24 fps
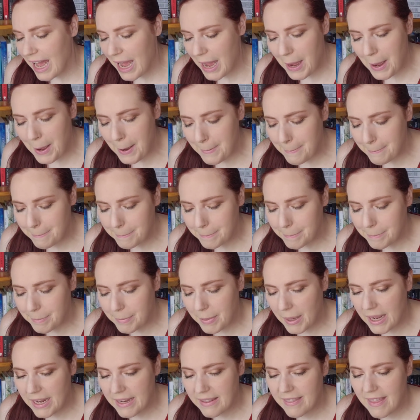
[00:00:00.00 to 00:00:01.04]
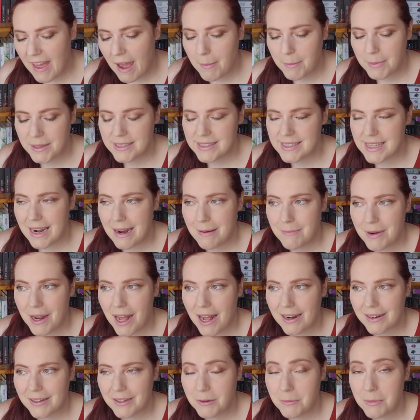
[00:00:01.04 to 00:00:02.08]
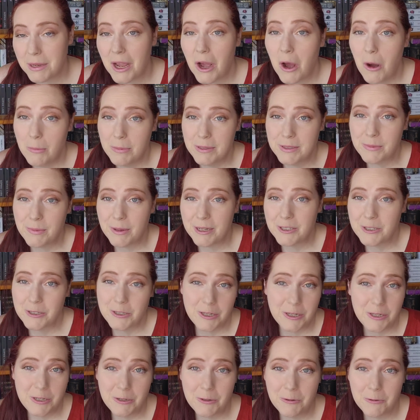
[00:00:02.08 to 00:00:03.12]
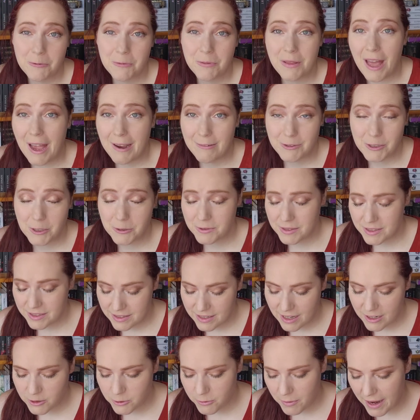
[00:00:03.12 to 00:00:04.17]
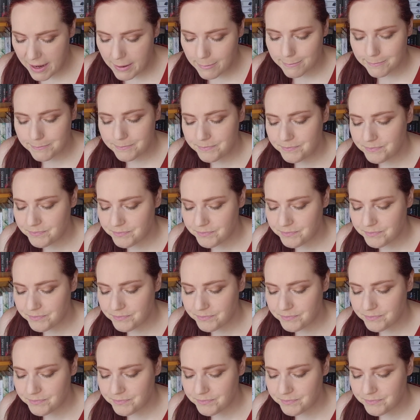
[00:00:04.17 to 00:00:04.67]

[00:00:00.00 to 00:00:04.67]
Um, but that means that I'm not going to be home as much to do live shows and such, right?